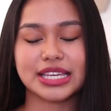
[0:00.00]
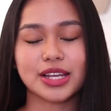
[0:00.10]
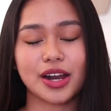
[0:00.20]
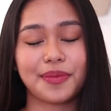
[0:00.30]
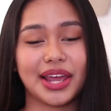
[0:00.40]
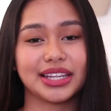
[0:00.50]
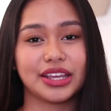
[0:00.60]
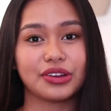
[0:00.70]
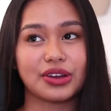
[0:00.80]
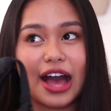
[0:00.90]
these are
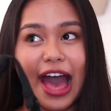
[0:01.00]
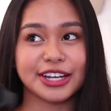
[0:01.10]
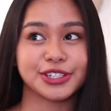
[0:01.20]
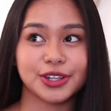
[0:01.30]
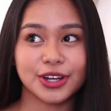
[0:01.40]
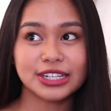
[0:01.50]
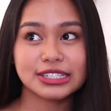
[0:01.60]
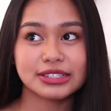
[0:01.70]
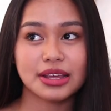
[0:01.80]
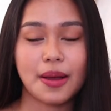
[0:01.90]
mainly
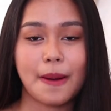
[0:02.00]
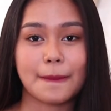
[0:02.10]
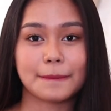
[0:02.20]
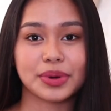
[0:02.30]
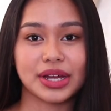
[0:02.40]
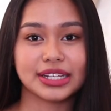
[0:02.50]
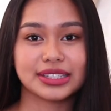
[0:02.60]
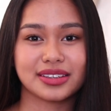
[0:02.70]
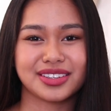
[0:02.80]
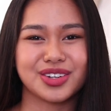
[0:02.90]
Angelo's.
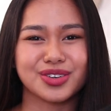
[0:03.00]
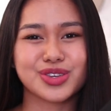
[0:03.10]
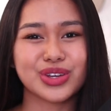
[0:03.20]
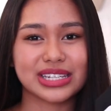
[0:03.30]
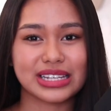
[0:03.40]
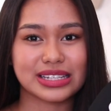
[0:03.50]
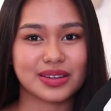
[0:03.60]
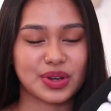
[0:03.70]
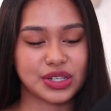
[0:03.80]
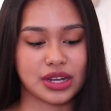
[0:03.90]
But, you know, unisex
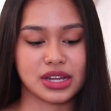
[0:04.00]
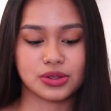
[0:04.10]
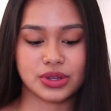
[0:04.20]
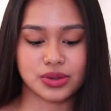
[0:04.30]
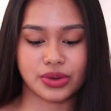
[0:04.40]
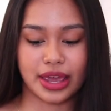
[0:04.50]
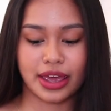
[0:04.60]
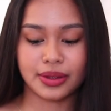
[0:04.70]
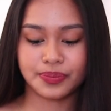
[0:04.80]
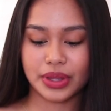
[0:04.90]
naman siya, so it's
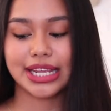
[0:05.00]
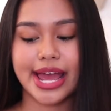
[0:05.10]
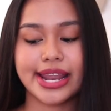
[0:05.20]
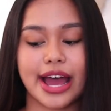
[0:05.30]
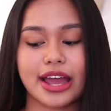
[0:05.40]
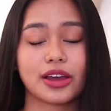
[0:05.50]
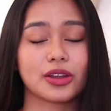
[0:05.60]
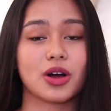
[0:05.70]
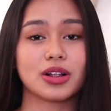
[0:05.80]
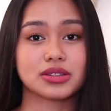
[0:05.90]
okay. Talia and I
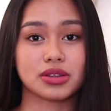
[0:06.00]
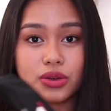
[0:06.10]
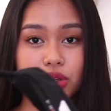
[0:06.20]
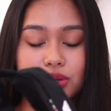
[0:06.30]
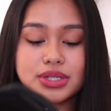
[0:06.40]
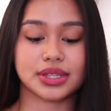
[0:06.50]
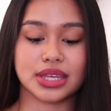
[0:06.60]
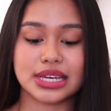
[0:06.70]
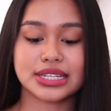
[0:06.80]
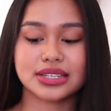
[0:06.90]
could also use
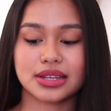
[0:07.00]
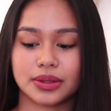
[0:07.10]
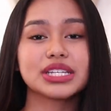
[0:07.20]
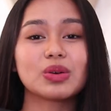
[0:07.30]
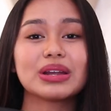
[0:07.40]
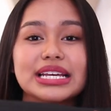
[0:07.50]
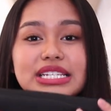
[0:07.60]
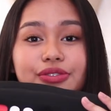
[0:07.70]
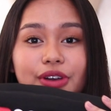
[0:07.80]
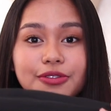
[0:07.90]
these. So this one
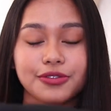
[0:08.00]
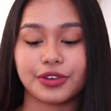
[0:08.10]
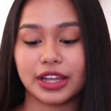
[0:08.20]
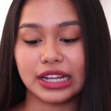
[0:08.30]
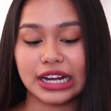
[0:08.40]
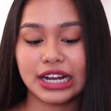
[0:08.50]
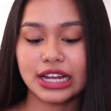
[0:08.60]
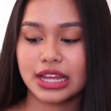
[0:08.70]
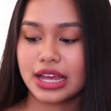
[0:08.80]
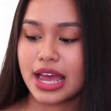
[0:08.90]
is from
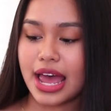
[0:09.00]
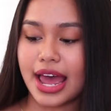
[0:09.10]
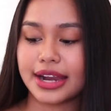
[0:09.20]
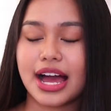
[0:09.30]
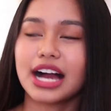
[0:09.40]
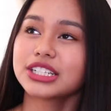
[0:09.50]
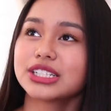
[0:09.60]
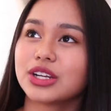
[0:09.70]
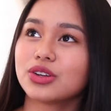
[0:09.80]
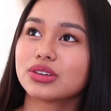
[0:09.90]
Fila. And
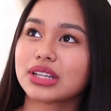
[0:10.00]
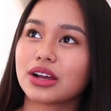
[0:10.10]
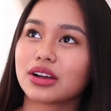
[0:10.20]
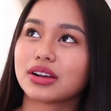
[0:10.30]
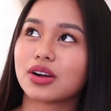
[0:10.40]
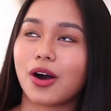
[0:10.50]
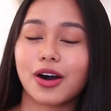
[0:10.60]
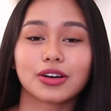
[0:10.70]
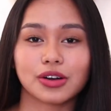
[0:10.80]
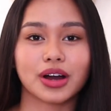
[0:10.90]
actually, nung
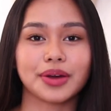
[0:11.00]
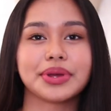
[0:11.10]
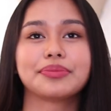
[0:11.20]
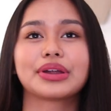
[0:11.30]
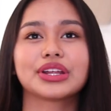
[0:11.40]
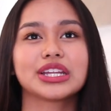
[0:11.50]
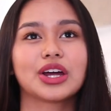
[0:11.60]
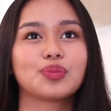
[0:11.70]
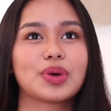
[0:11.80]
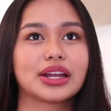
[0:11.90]
nag-Hong Kong kami, meron din
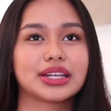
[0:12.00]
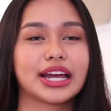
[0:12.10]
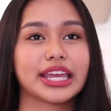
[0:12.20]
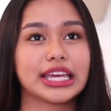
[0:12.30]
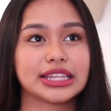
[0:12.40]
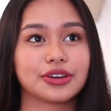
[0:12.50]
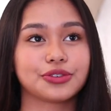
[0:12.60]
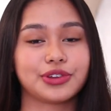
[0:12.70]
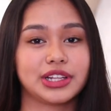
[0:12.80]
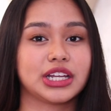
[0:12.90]
ako nakikita
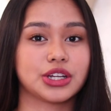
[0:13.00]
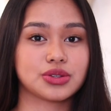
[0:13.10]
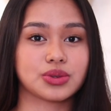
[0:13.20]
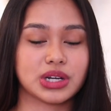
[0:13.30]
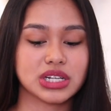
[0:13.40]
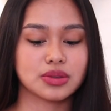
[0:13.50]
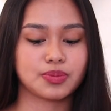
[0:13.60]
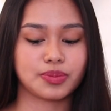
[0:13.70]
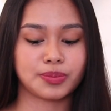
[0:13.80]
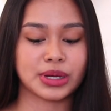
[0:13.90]
ang Fila na stores.
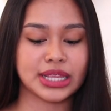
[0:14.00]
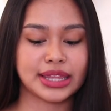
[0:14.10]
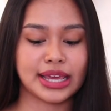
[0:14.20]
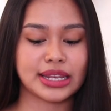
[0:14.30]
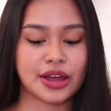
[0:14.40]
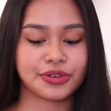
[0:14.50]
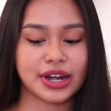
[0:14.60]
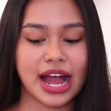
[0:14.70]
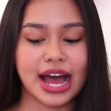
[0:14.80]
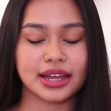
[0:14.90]
But they never
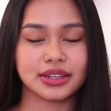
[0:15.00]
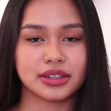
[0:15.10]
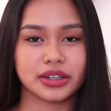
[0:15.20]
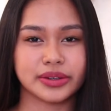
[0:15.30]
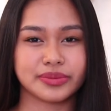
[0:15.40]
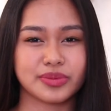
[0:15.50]
had